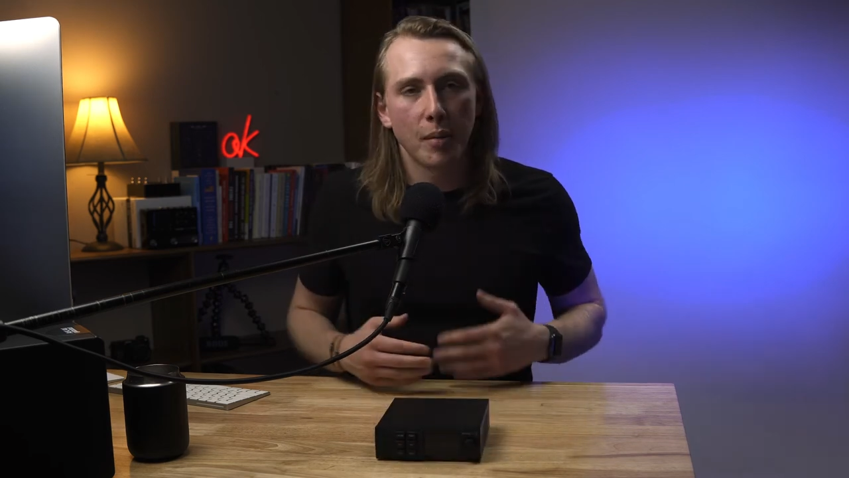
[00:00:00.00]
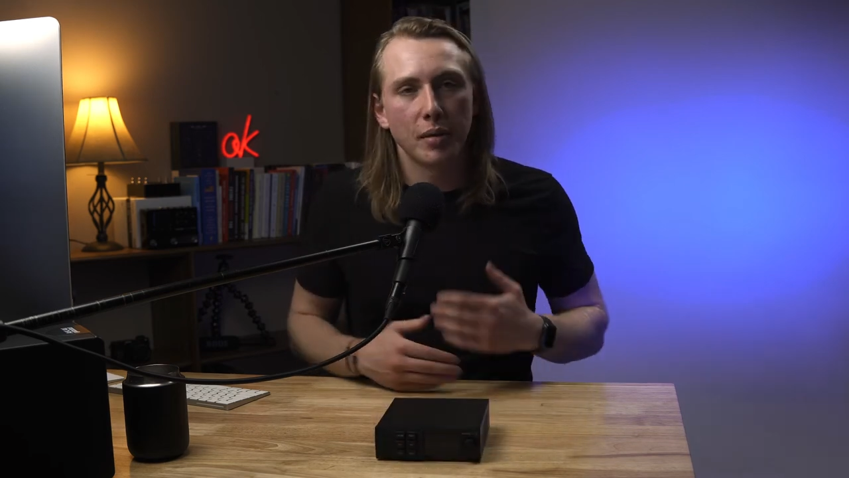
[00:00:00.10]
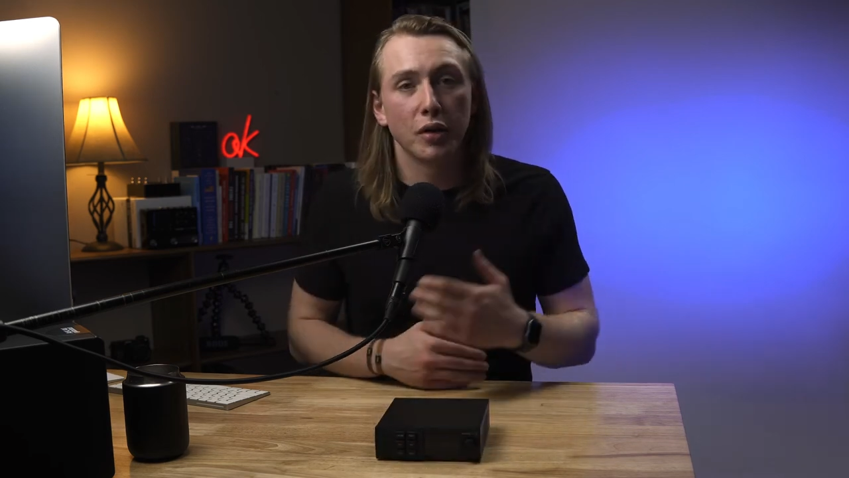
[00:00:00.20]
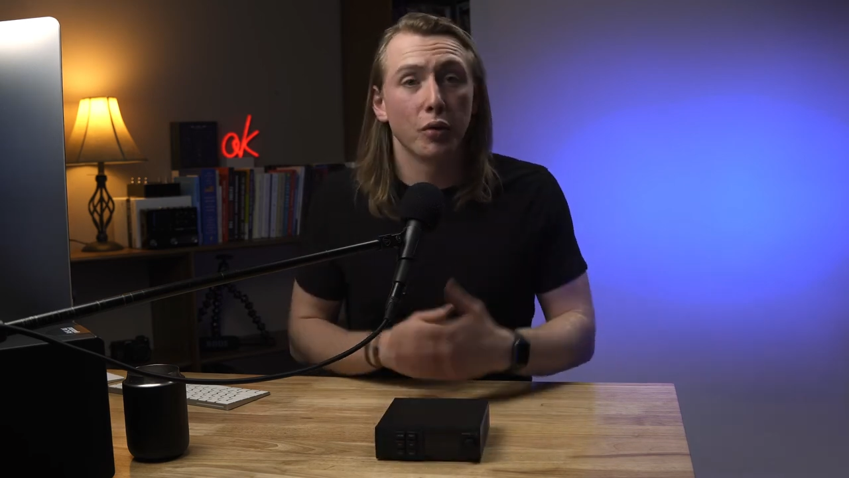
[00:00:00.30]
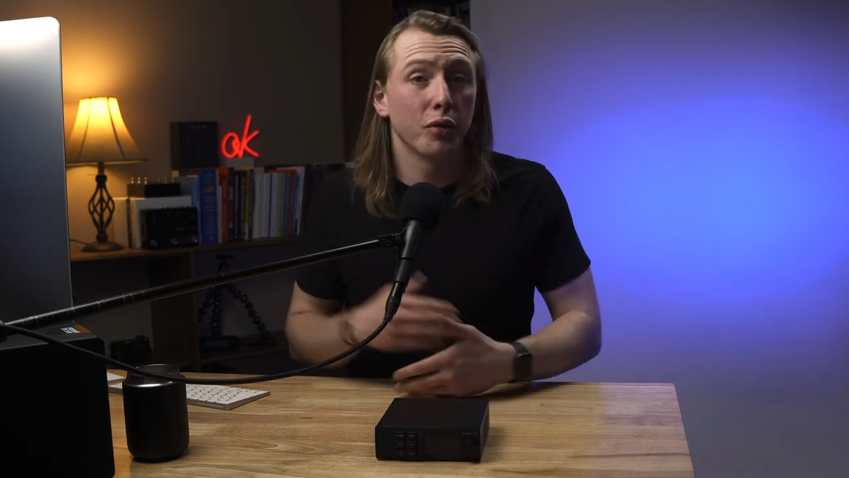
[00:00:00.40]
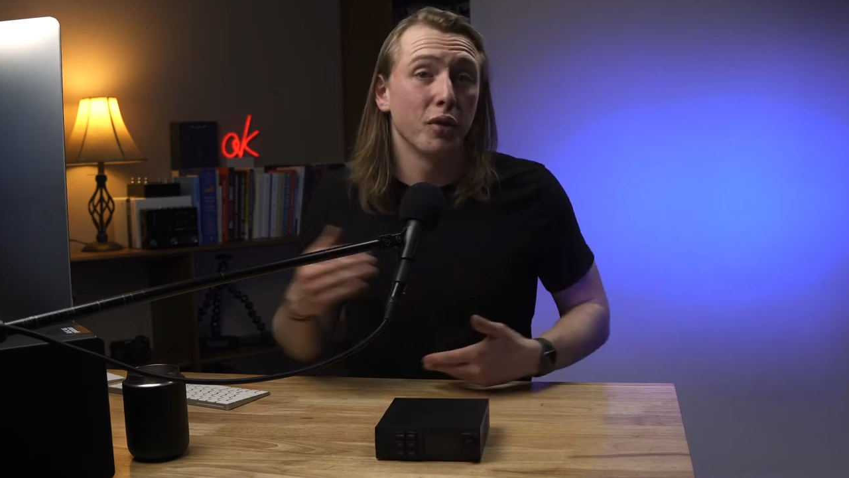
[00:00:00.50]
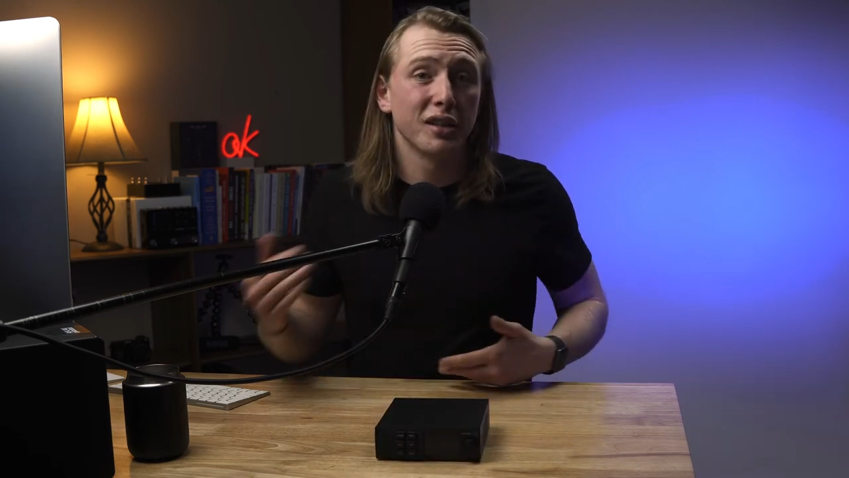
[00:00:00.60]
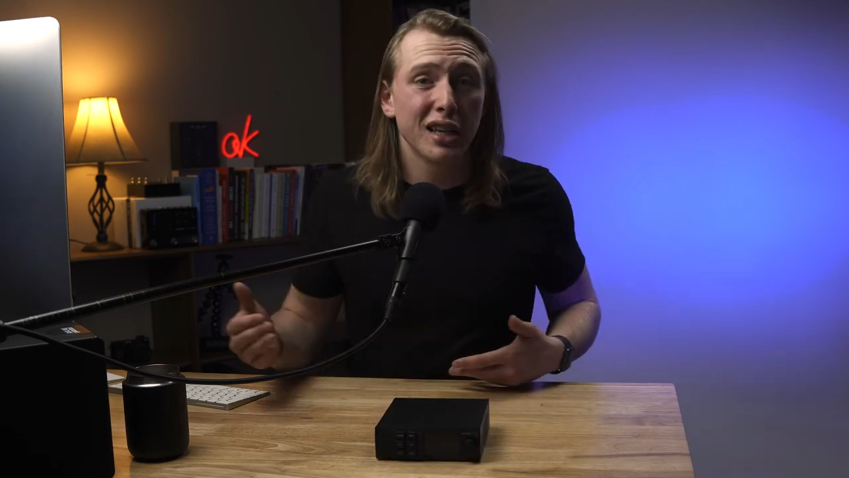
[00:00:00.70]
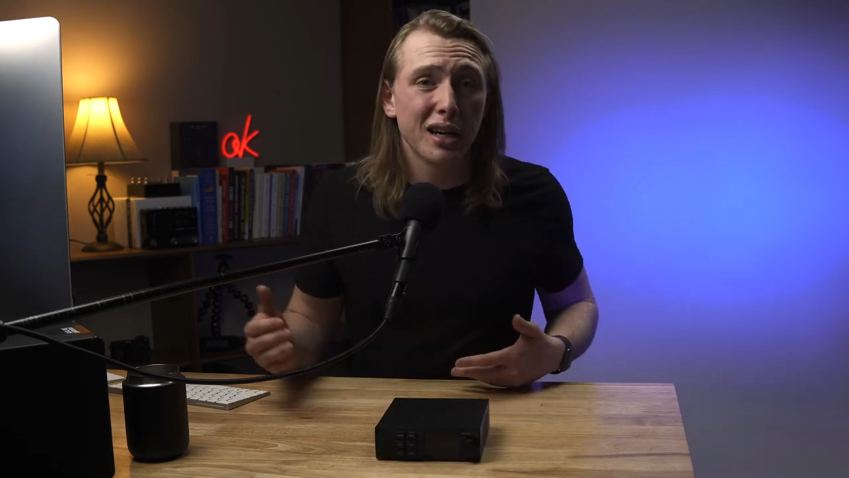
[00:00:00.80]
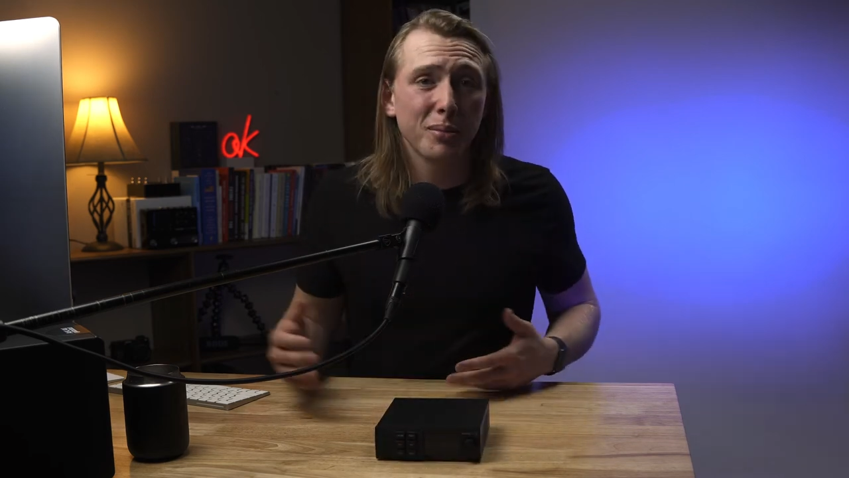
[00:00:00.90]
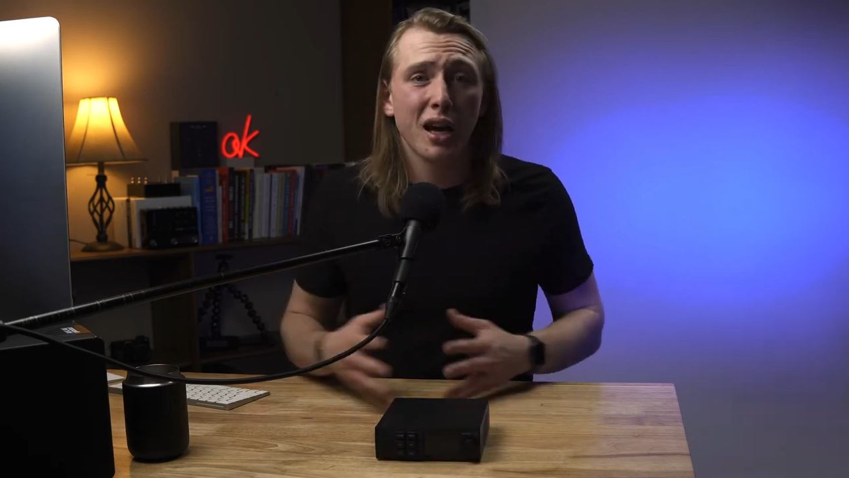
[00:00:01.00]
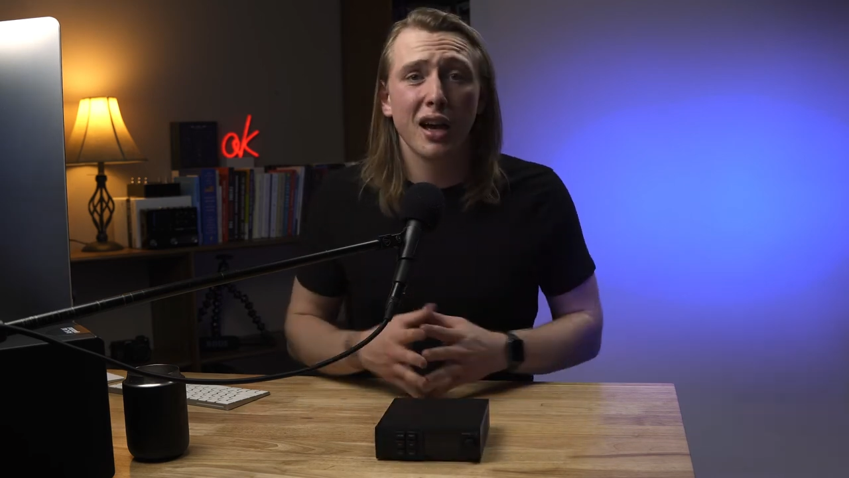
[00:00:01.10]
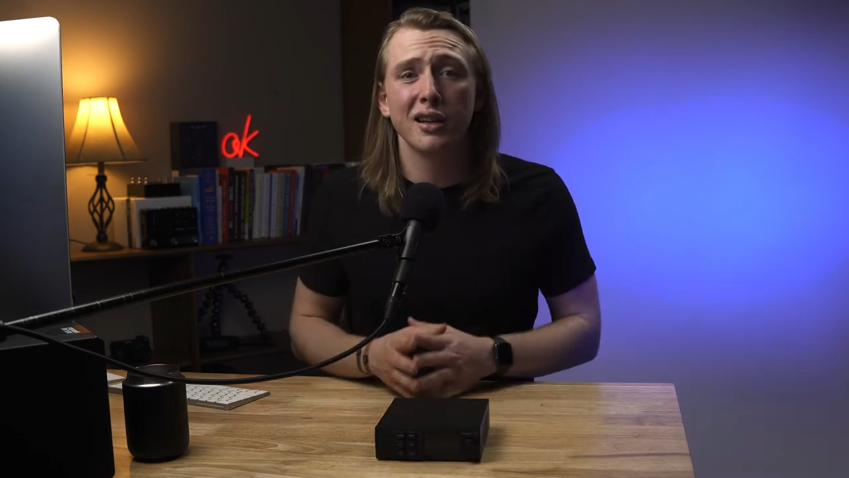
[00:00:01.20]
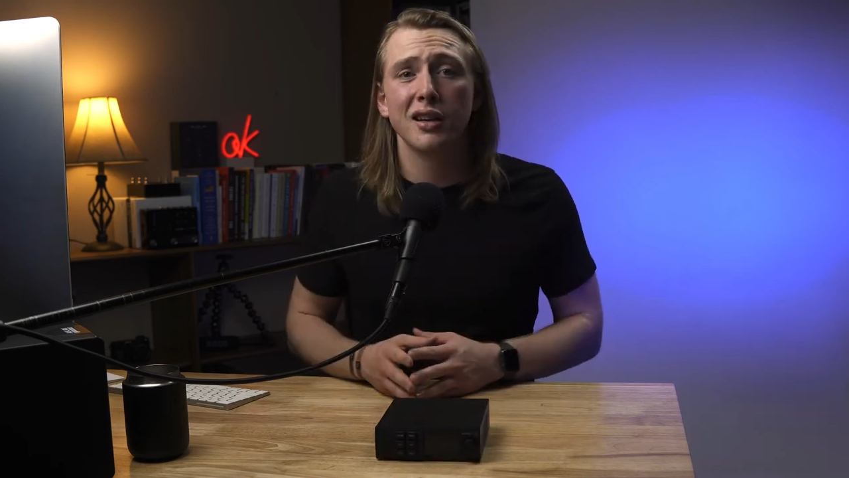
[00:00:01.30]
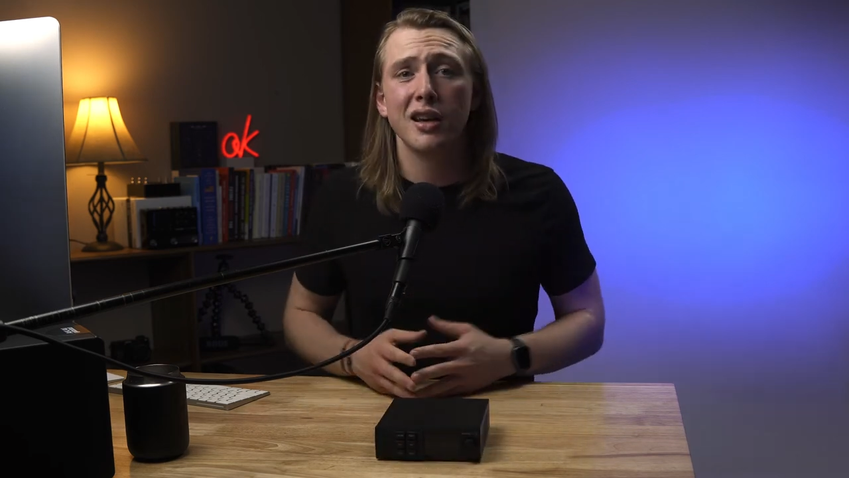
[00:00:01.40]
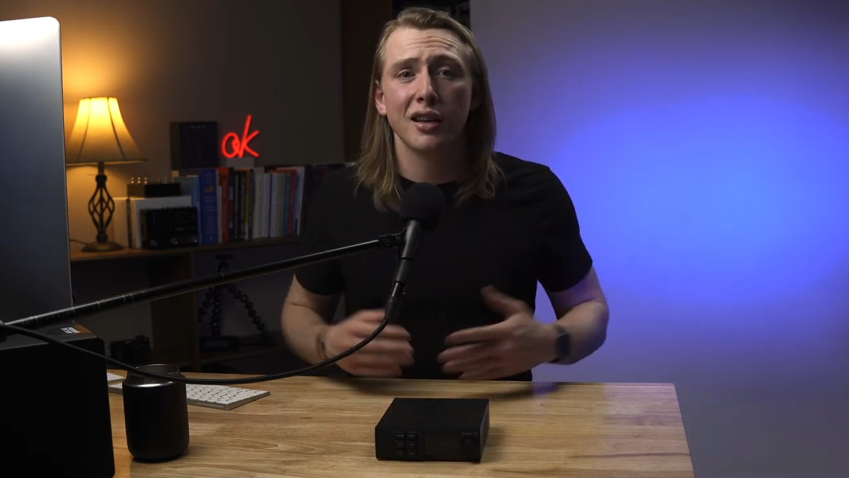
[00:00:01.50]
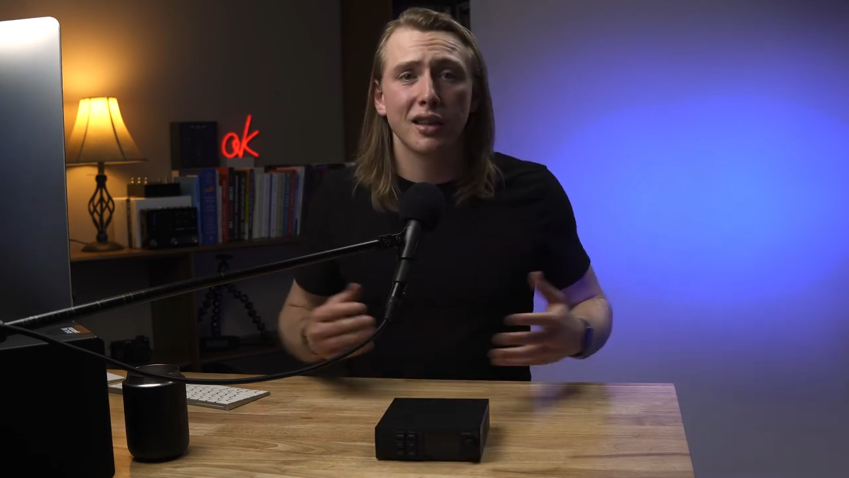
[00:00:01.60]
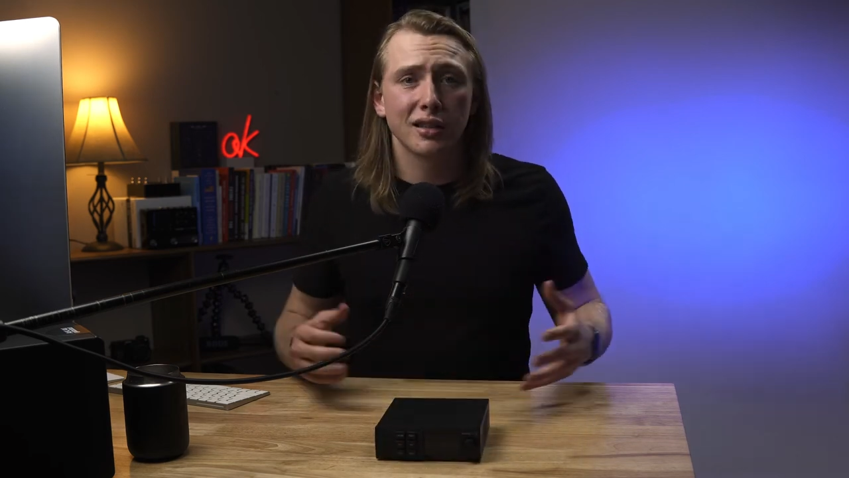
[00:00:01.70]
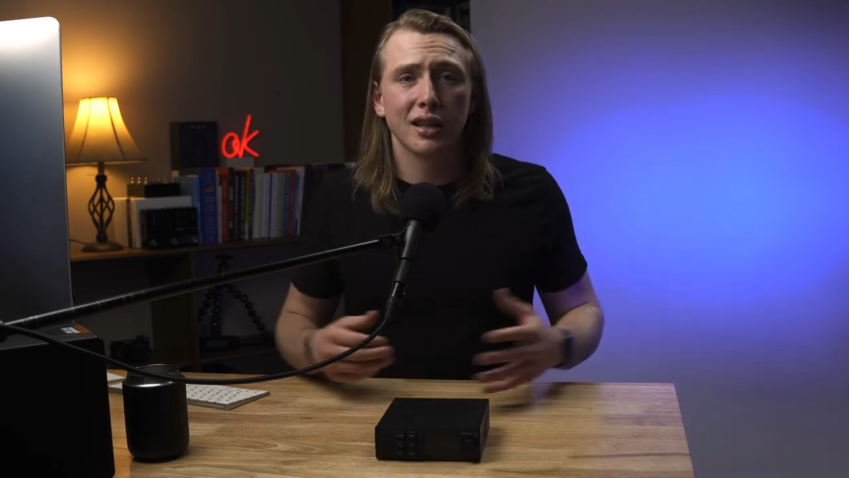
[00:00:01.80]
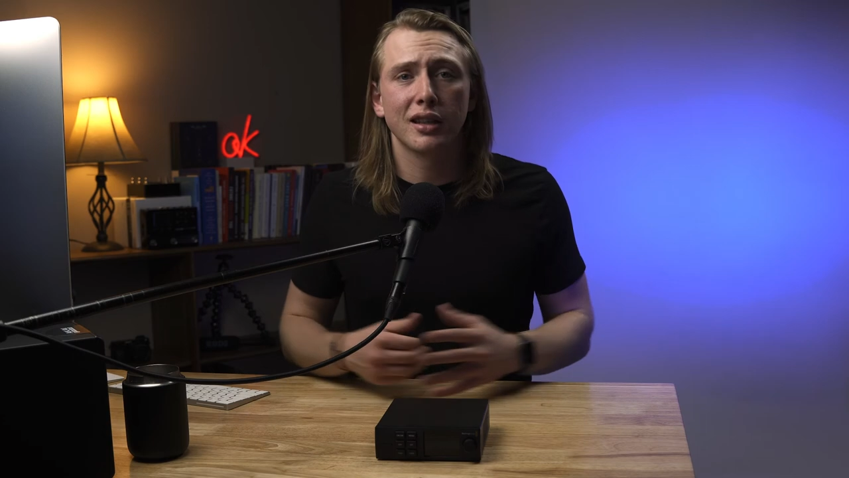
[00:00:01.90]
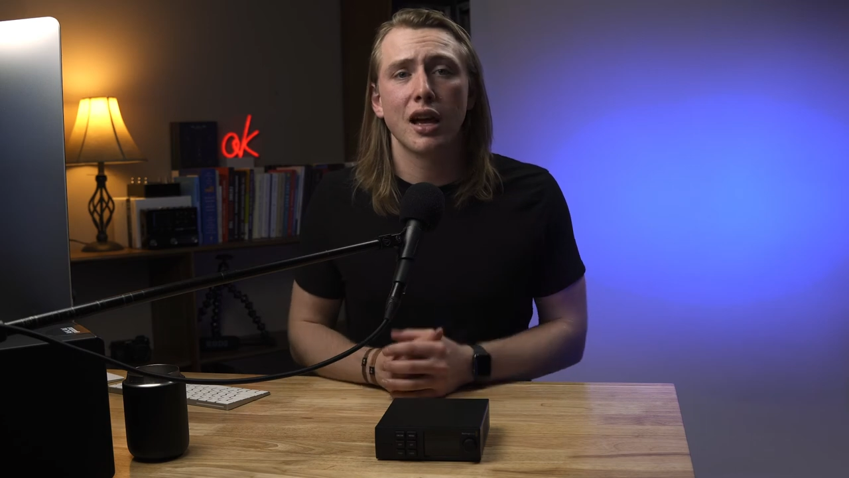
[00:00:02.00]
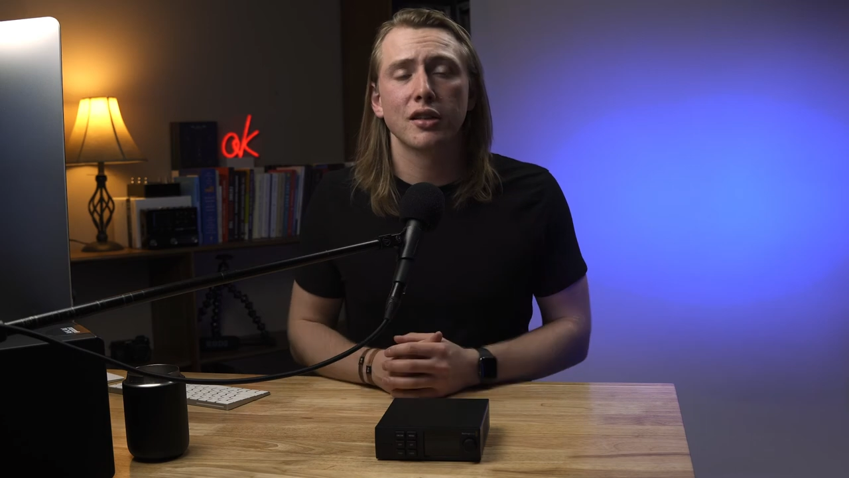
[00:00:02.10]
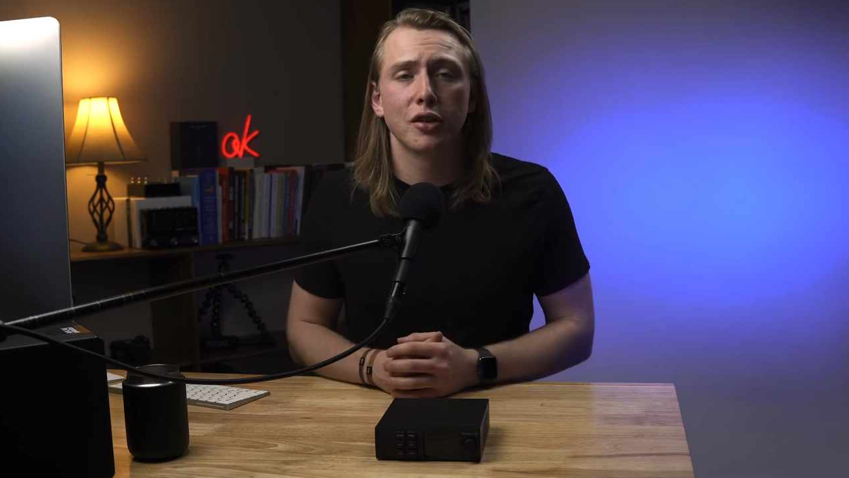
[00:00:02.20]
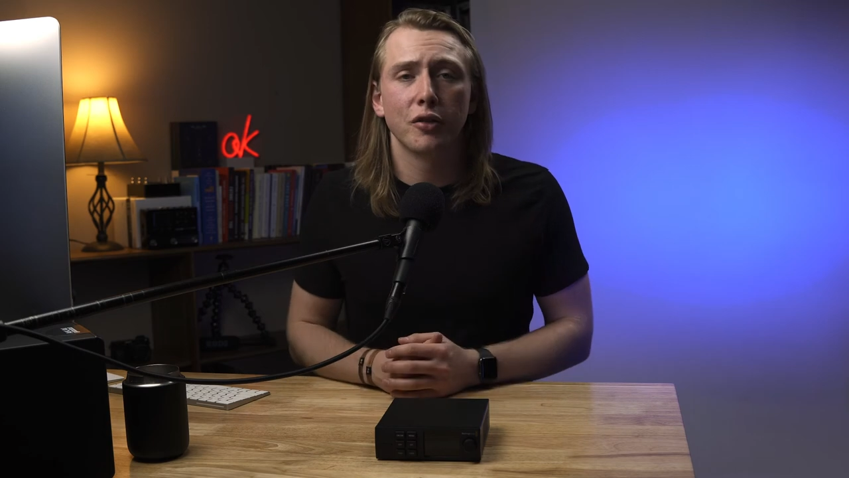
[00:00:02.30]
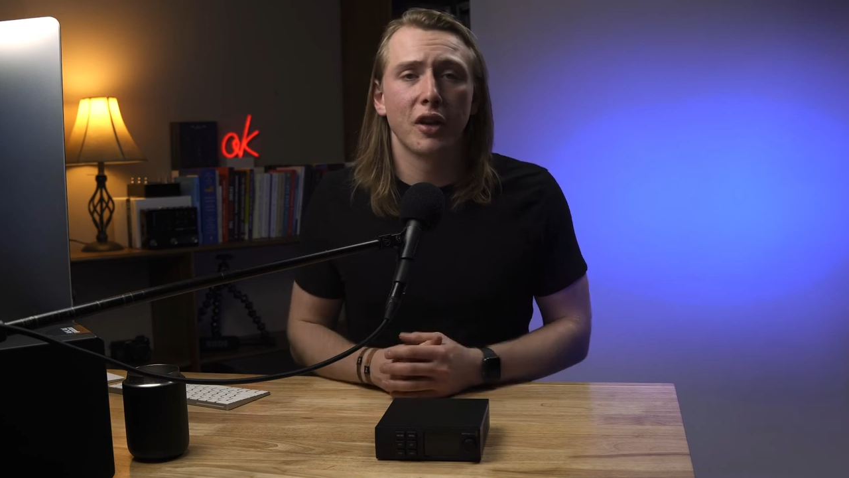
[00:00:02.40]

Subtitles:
maybe going through a setup guide, things like that.